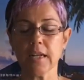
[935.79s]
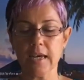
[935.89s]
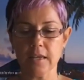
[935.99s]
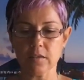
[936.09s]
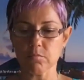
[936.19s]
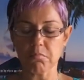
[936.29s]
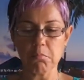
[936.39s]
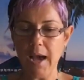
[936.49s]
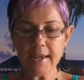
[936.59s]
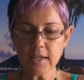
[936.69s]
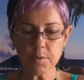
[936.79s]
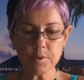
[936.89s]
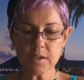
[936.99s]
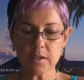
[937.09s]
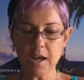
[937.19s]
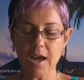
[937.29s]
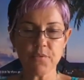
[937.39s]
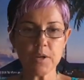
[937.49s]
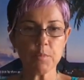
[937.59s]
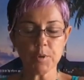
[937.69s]
Like, I never have
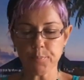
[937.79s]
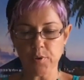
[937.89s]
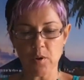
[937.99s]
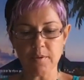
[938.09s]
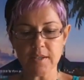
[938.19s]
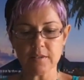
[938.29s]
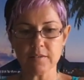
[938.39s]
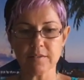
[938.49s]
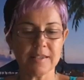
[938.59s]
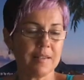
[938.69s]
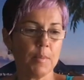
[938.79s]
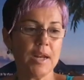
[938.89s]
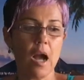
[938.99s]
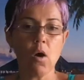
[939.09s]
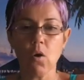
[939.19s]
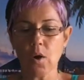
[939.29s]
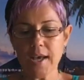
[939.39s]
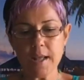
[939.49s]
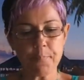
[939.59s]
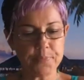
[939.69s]
any more problems. Doesn't matter how long I
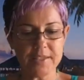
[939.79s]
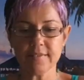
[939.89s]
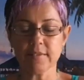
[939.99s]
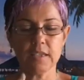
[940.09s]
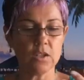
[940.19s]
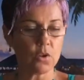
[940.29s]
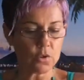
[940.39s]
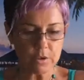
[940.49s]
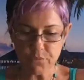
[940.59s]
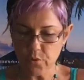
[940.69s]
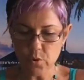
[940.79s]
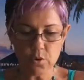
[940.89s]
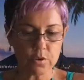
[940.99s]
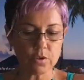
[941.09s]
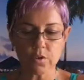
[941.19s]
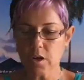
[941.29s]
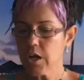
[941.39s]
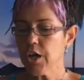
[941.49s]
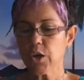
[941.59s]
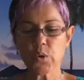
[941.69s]
am testing or on the phone or
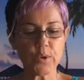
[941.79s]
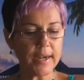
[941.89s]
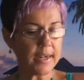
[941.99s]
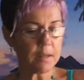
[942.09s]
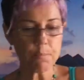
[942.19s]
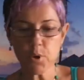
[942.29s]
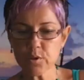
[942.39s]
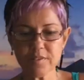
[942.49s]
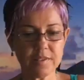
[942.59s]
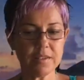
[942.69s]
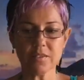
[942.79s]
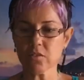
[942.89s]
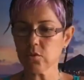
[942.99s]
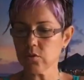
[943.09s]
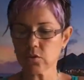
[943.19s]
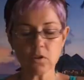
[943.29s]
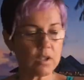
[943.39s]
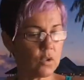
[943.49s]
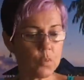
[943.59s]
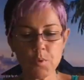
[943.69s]
creating voices or
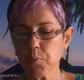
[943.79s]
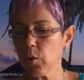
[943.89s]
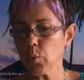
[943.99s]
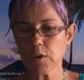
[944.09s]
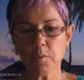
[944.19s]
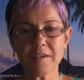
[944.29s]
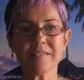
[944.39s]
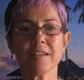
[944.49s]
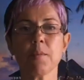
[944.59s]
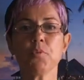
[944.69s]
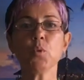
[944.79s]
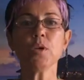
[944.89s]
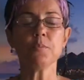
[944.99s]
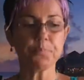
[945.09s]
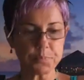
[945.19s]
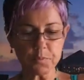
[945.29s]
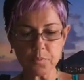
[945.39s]
talking to people or whatever it is that I'm doing.